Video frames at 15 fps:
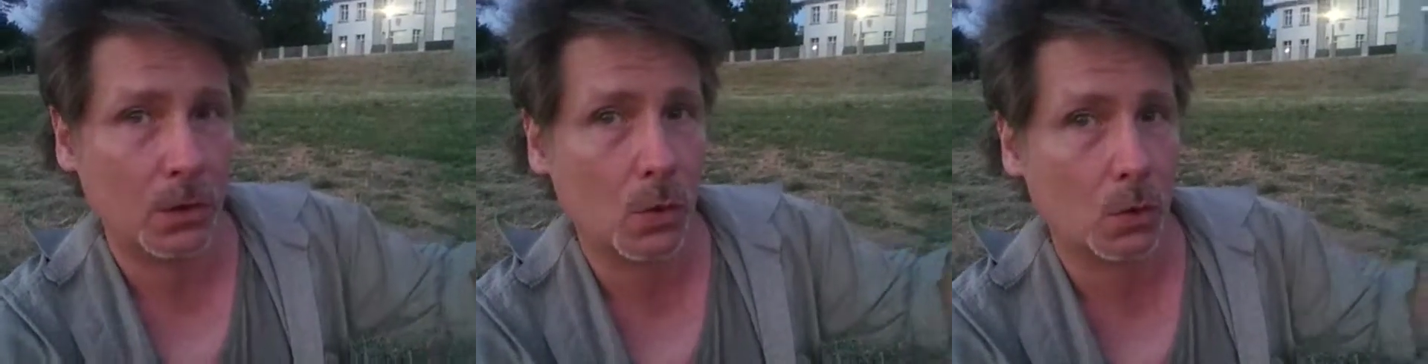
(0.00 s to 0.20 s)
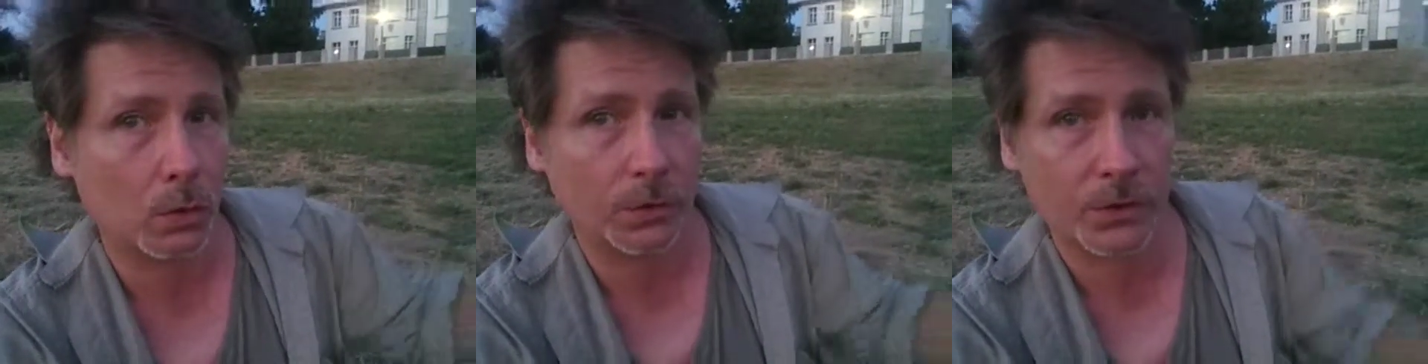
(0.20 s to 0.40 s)

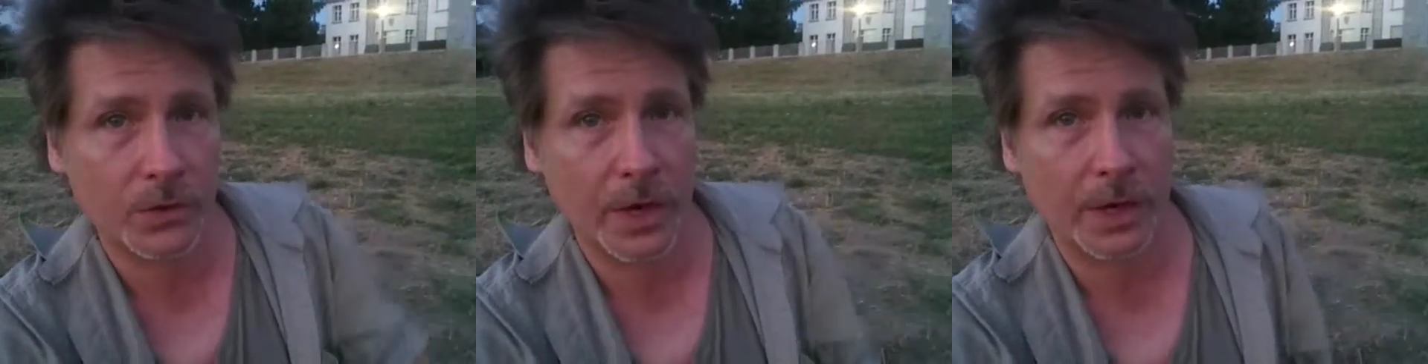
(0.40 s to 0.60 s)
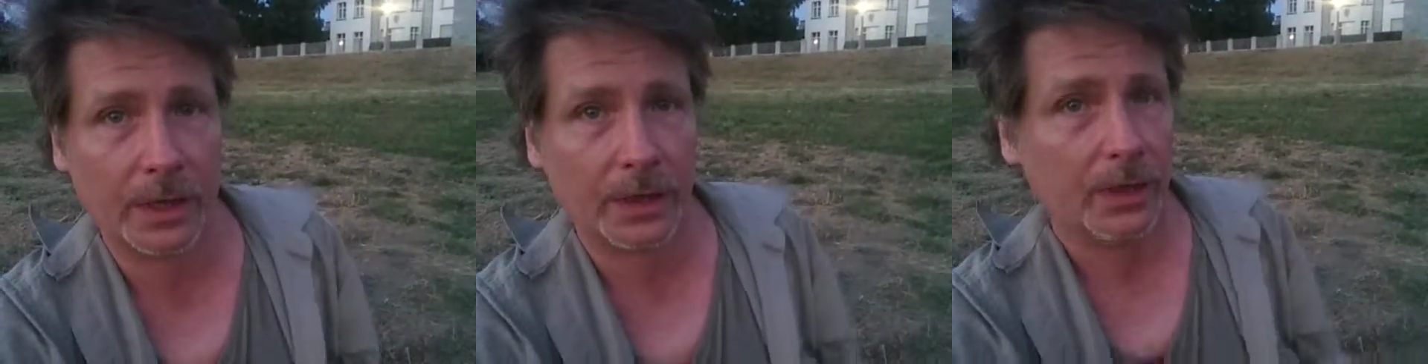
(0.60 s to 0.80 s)
cold
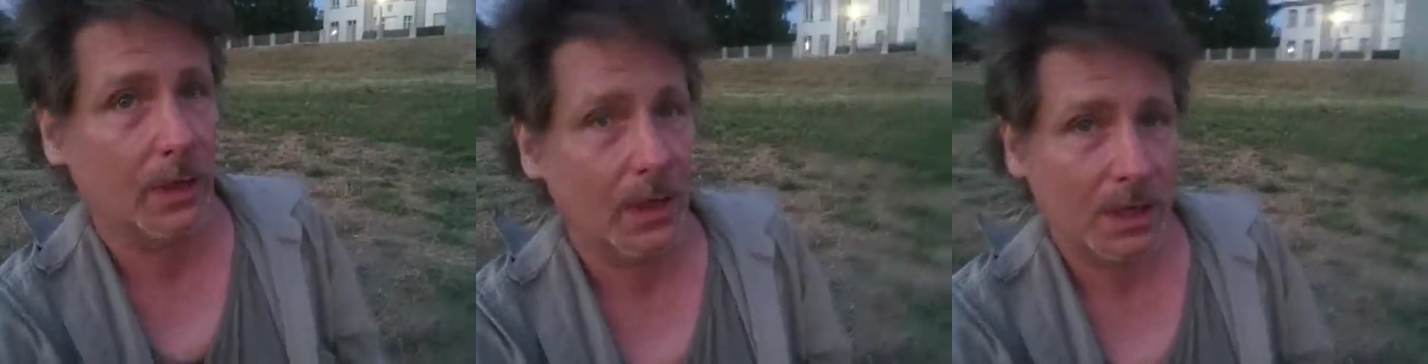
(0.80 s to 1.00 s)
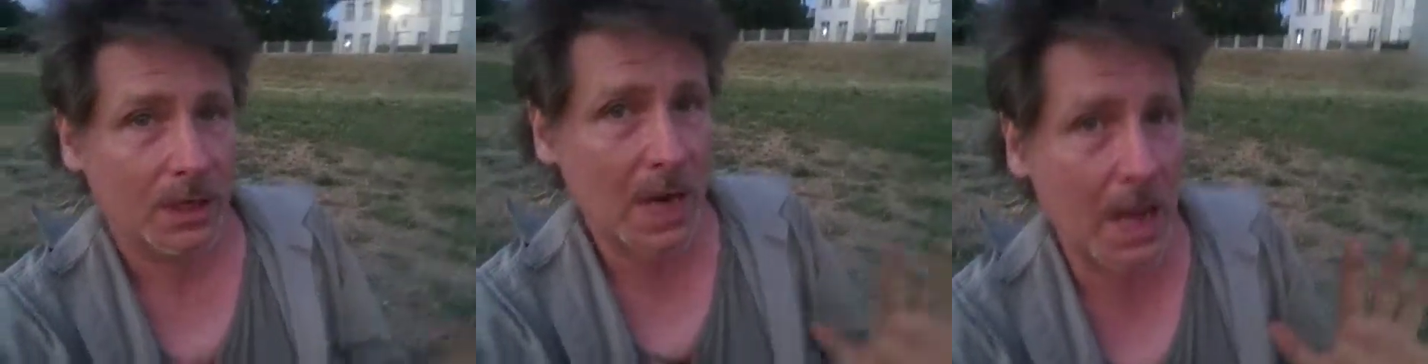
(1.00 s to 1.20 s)
drink.
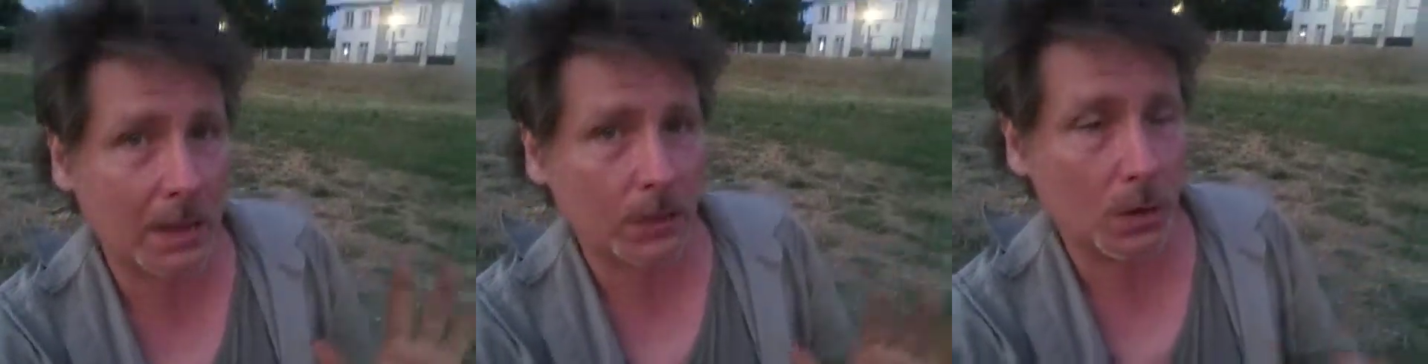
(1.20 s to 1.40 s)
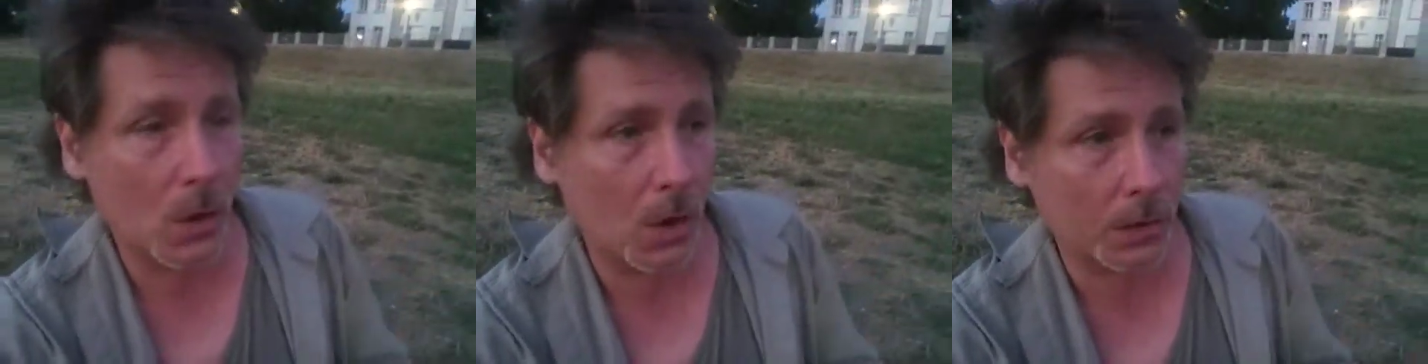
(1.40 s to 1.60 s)

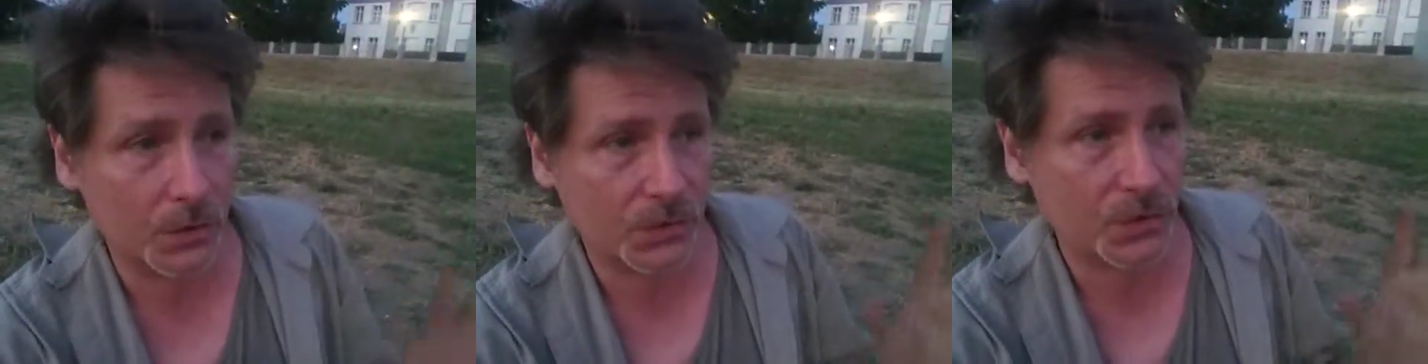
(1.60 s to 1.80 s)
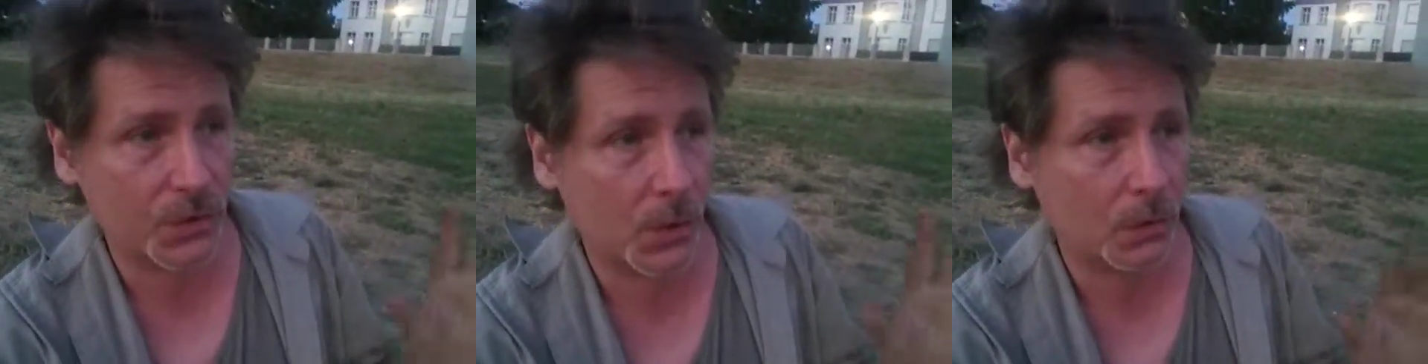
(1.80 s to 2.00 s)
Not at all.
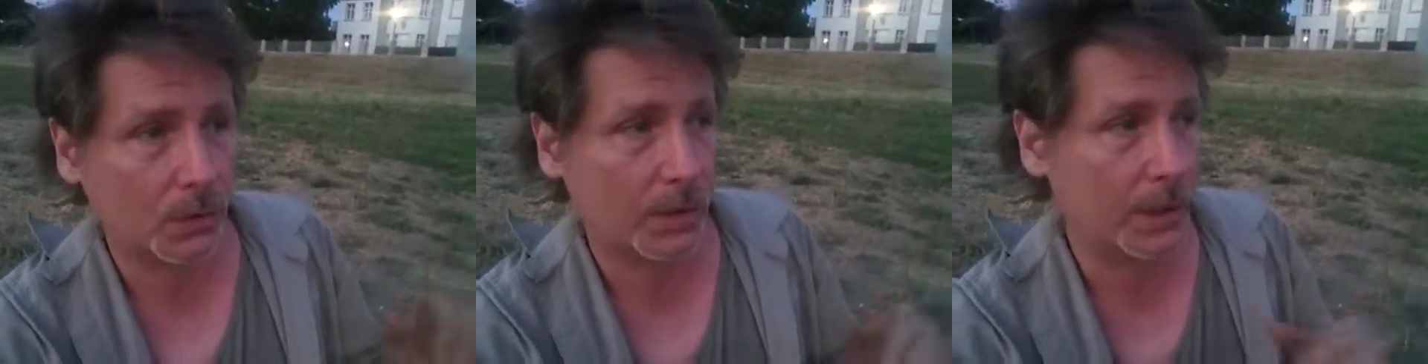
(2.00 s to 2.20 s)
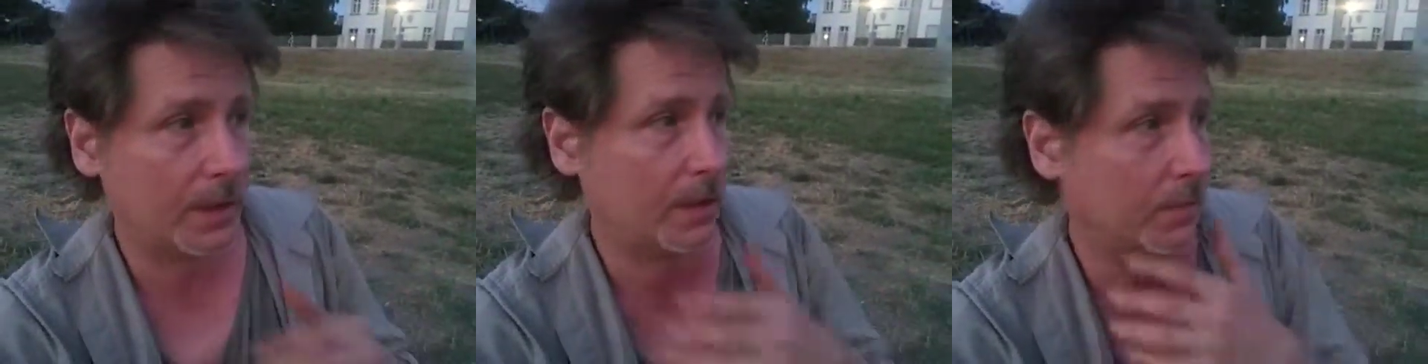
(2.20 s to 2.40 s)
It's
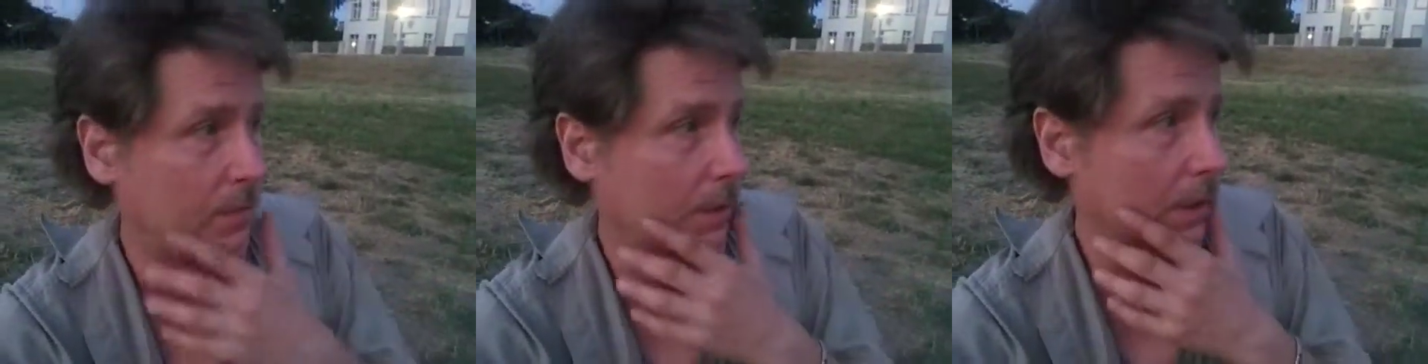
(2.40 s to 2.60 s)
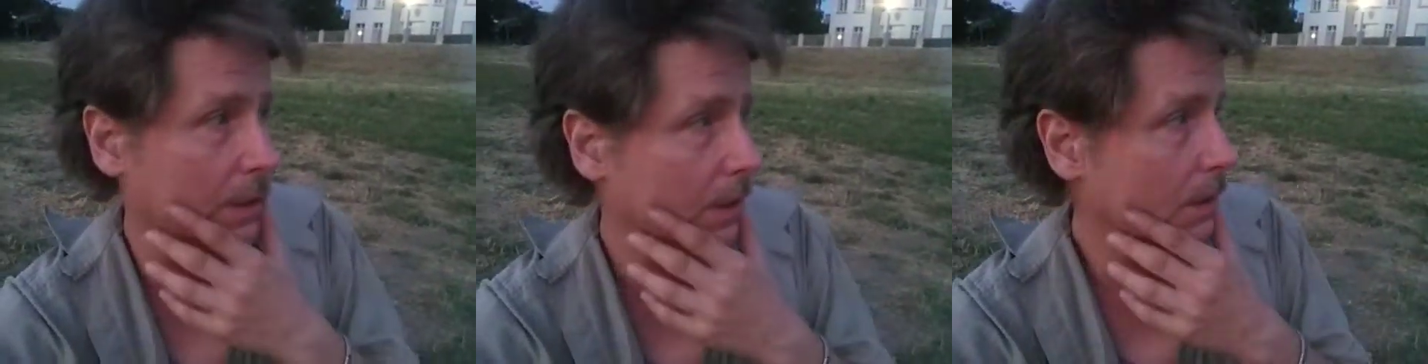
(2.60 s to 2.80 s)
totally
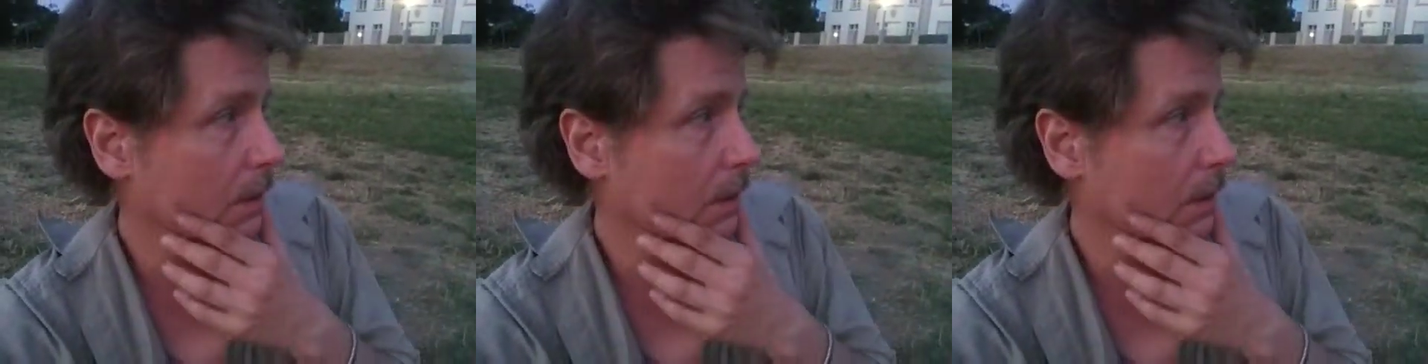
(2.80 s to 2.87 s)
different.